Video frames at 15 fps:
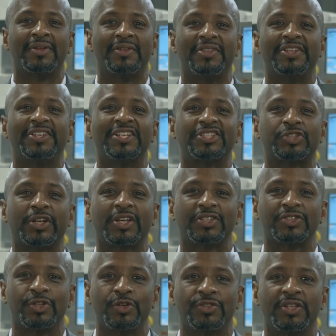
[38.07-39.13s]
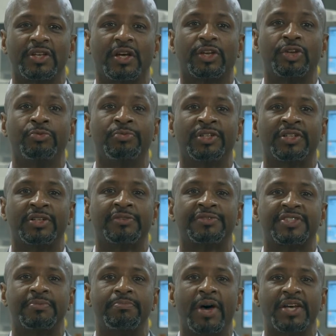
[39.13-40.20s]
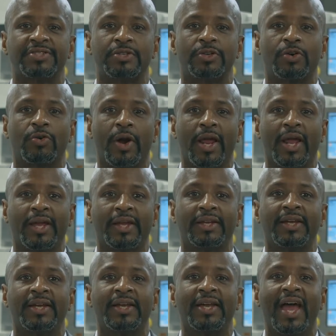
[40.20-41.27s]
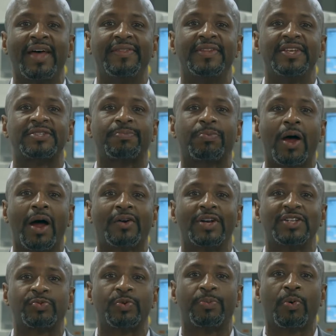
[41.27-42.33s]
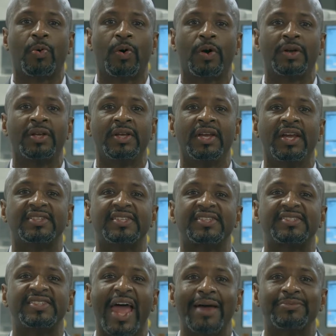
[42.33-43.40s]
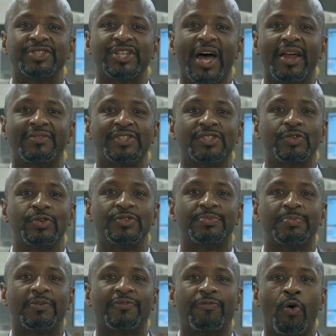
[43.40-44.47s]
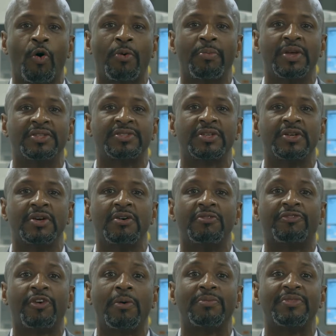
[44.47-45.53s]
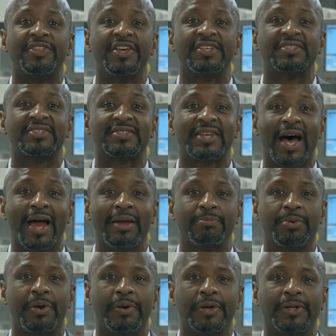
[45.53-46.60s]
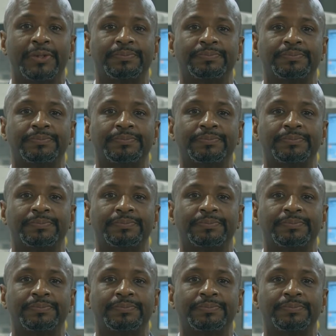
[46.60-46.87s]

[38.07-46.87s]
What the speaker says: The district is using a cumulative semester grade, and this progress report is a snapshot of a student's performance from this time period.